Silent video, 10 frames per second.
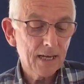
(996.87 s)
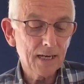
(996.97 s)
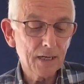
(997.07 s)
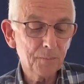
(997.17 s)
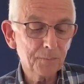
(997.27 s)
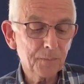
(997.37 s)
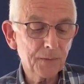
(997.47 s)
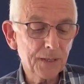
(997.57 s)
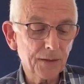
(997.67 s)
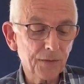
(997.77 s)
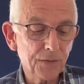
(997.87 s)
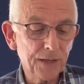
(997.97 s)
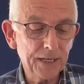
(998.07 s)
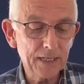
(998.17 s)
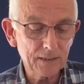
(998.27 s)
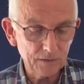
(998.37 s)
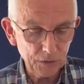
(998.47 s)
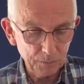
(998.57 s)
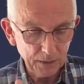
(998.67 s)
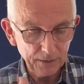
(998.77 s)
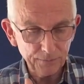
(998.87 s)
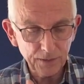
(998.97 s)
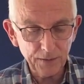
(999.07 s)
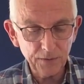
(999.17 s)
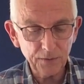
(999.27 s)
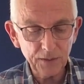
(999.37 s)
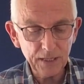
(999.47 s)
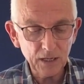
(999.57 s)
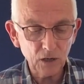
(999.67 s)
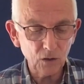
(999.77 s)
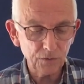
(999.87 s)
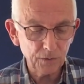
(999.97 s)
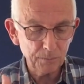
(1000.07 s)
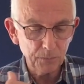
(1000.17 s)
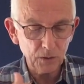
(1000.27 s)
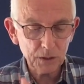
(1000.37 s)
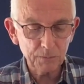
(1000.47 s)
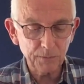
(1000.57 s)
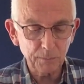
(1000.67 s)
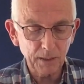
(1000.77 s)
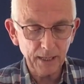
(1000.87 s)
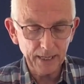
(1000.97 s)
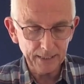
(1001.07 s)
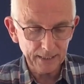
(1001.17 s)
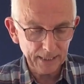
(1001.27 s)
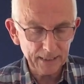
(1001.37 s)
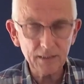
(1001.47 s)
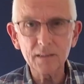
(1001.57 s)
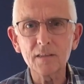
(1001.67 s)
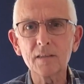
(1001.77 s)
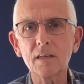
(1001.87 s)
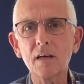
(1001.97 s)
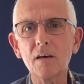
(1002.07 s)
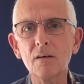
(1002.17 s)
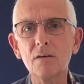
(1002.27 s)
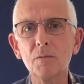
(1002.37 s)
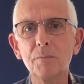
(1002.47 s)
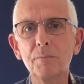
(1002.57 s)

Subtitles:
The other thing is that you might find that the bottom of the plane is so